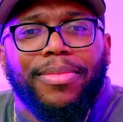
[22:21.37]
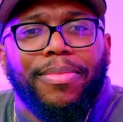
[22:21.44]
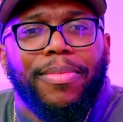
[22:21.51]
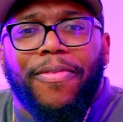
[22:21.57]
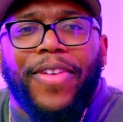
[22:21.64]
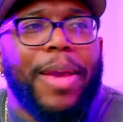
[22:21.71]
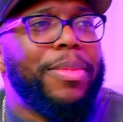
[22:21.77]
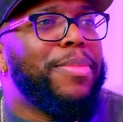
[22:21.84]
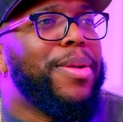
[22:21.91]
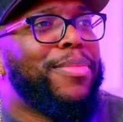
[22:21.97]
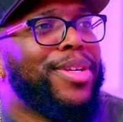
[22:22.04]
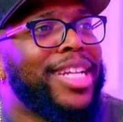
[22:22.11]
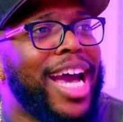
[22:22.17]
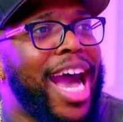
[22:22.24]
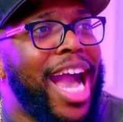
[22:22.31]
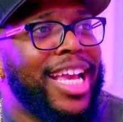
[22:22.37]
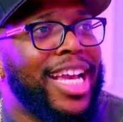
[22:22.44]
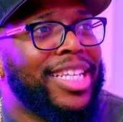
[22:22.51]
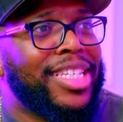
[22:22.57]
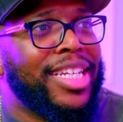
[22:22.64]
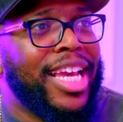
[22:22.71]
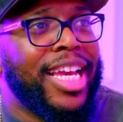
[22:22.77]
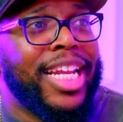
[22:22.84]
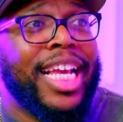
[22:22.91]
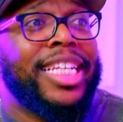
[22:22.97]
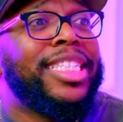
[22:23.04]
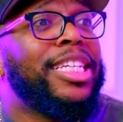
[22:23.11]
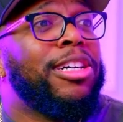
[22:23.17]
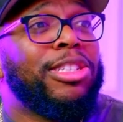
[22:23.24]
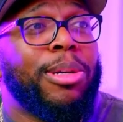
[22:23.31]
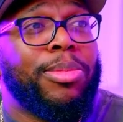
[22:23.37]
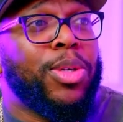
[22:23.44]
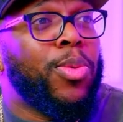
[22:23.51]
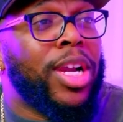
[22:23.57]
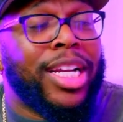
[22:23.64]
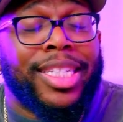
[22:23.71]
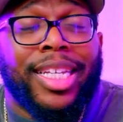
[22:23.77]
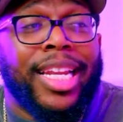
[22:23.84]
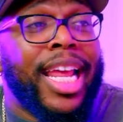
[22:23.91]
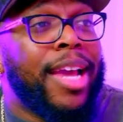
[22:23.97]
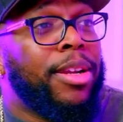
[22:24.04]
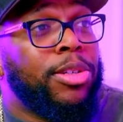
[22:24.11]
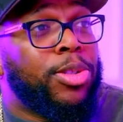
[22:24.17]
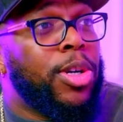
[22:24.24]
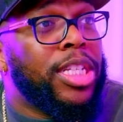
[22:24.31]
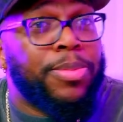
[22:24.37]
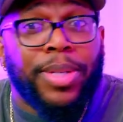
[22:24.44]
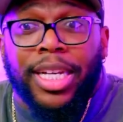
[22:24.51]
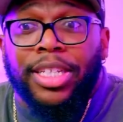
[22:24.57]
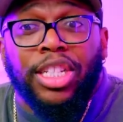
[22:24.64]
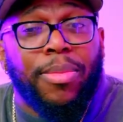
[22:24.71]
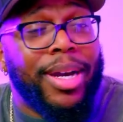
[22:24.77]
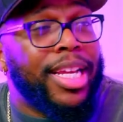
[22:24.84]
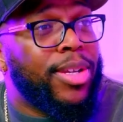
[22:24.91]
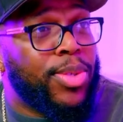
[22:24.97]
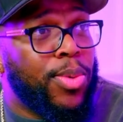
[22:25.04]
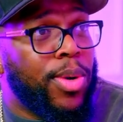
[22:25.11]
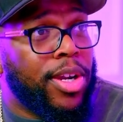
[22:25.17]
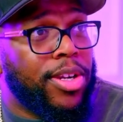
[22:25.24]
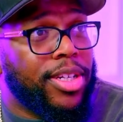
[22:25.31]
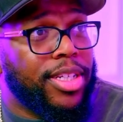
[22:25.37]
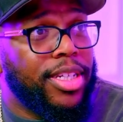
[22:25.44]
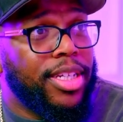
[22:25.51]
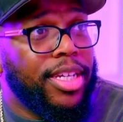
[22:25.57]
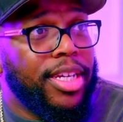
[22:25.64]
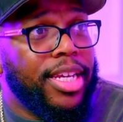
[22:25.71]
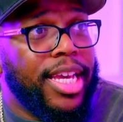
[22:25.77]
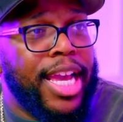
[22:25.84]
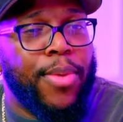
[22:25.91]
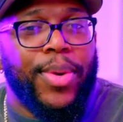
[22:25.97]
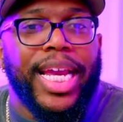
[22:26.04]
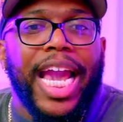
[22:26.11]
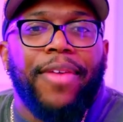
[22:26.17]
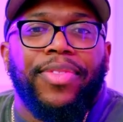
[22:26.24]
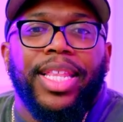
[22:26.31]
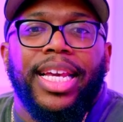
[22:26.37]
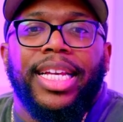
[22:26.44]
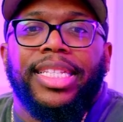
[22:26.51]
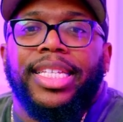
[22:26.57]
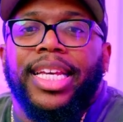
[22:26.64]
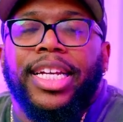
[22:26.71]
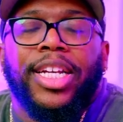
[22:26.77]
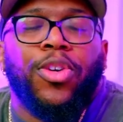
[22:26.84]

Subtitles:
family member died yesterday and they still show up to work because they didn't have no choice because nobody else will work. And we have to extend